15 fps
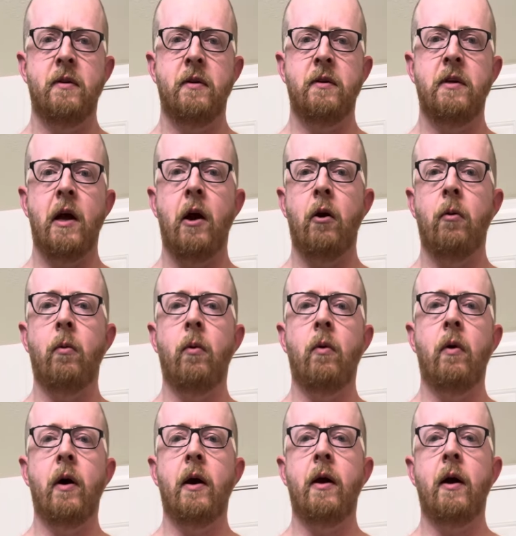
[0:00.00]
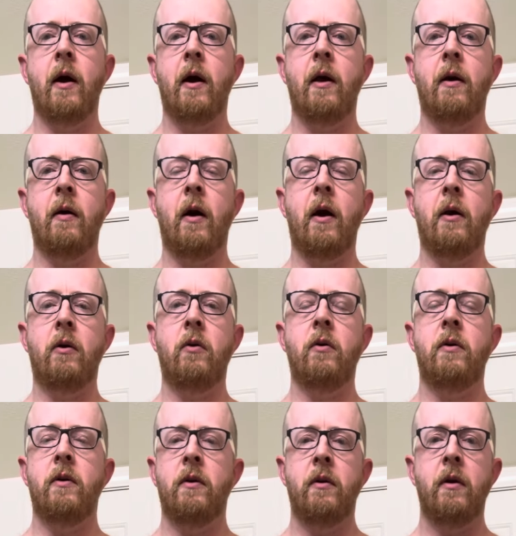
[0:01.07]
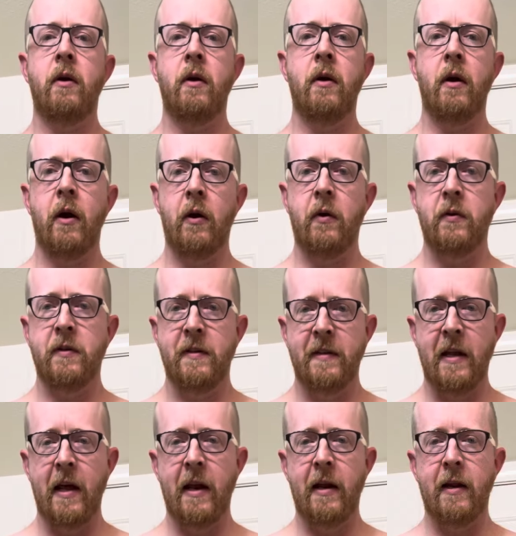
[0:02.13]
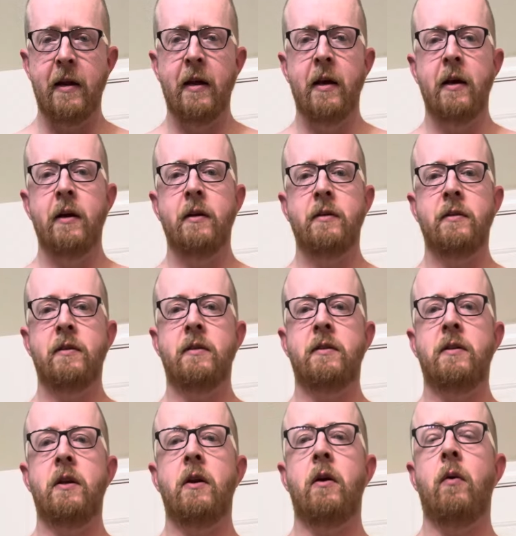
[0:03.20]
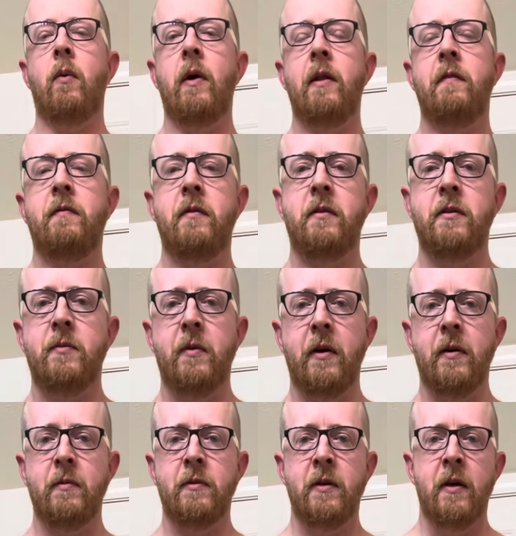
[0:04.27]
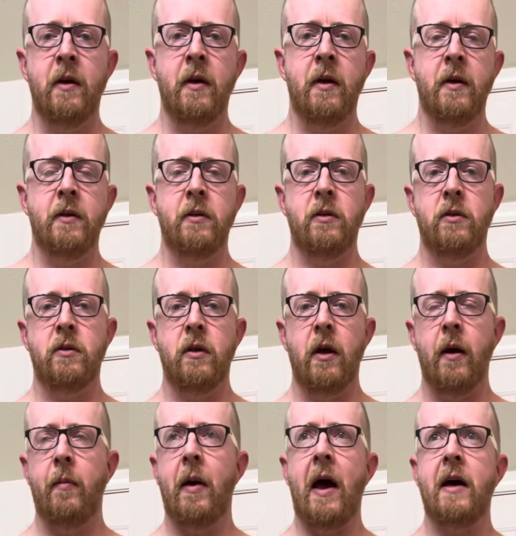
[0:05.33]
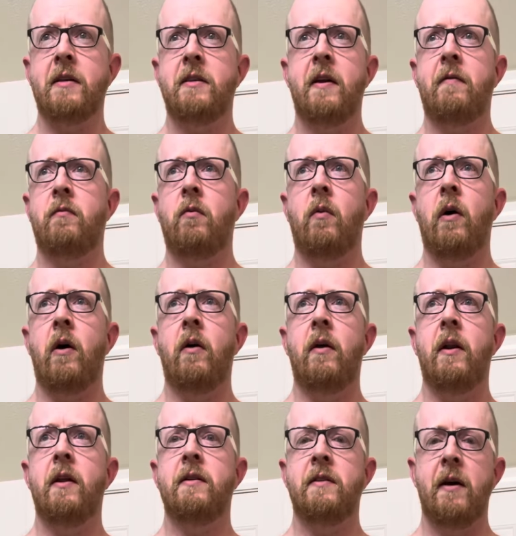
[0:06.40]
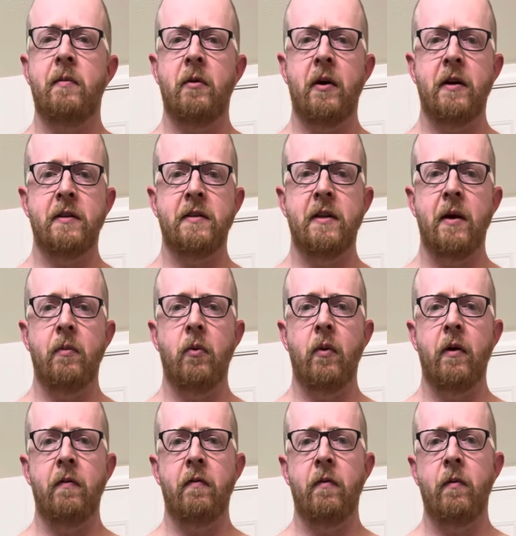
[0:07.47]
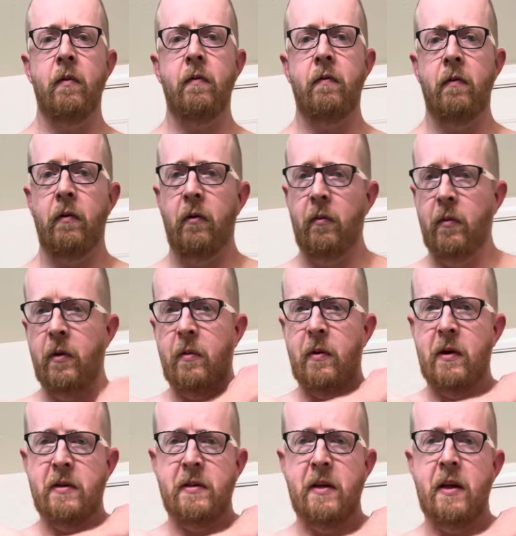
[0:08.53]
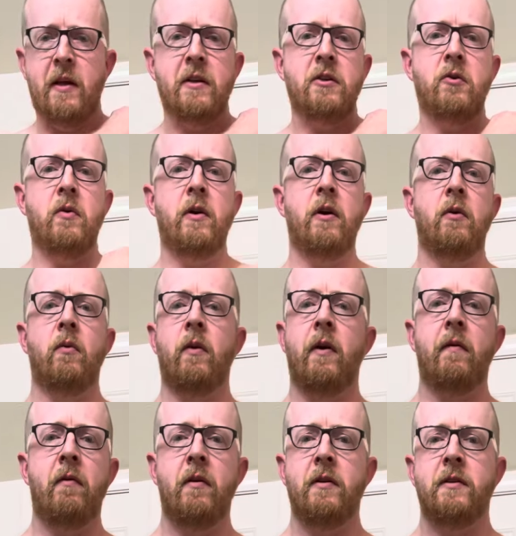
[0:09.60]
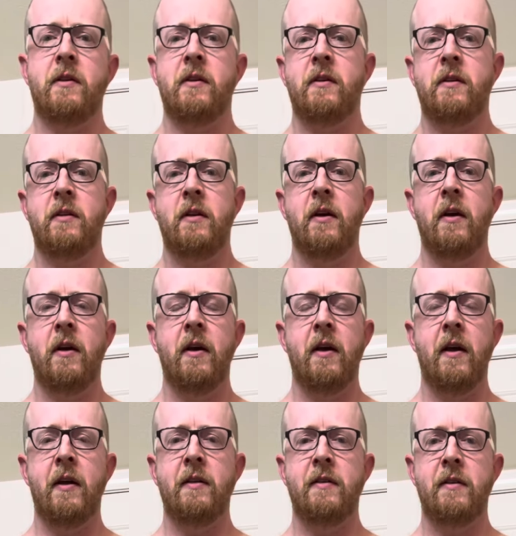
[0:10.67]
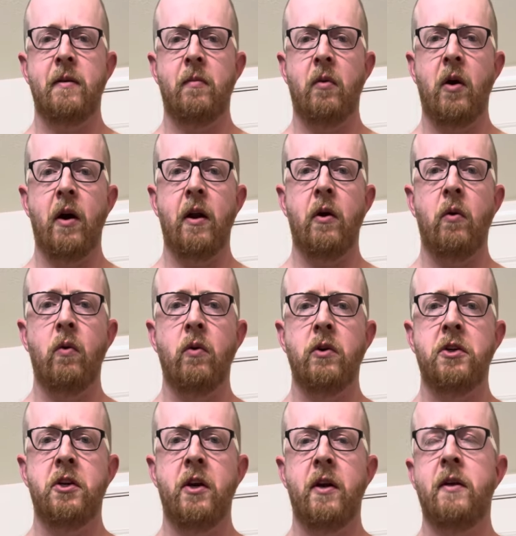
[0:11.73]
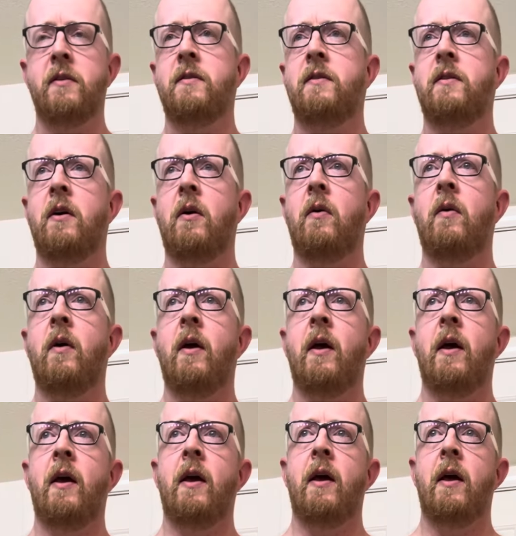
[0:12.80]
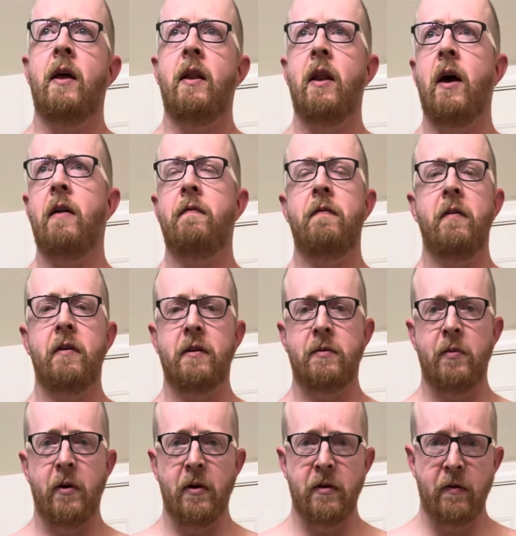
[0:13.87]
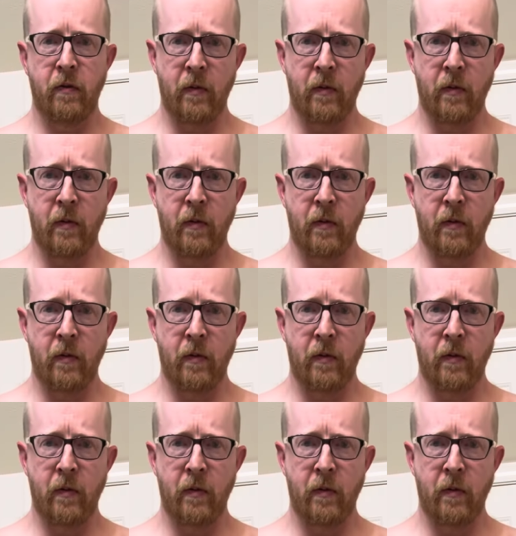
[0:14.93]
terrible. I couldn't stand it. Just, you know, weightlifting just becomes just a passion after a while. Anytime you got to step away from it for a little bit because of injury or whatever, it's some kind of horse shit. So not a fun experience for